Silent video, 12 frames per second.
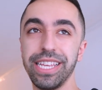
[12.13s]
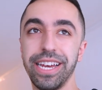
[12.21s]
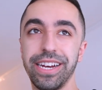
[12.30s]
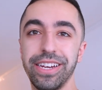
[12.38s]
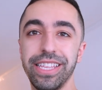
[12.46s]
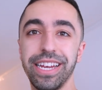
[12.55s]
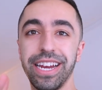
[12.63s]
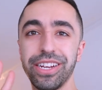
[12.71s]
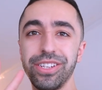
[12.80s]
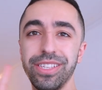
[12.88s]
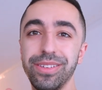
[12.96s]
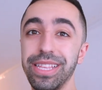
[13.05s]
Uh, they're
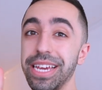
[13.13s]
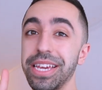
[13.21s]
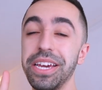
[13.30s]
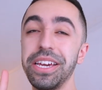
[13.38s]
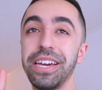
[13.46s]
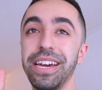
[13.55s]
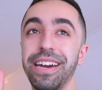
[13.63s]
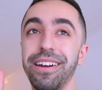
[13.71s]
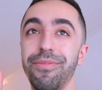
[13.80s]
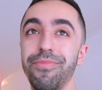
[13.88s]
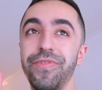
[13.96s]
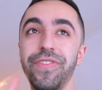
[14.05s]
actually like
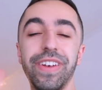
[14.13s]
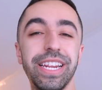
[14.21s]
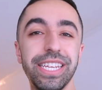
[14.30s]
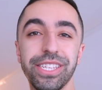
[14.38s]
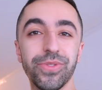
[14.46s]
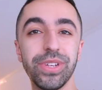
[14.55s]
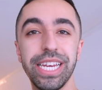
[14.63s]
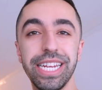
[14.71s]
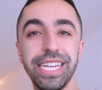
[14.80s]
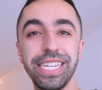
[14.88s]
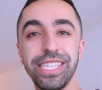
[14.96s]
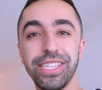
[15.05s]
um, fitness related,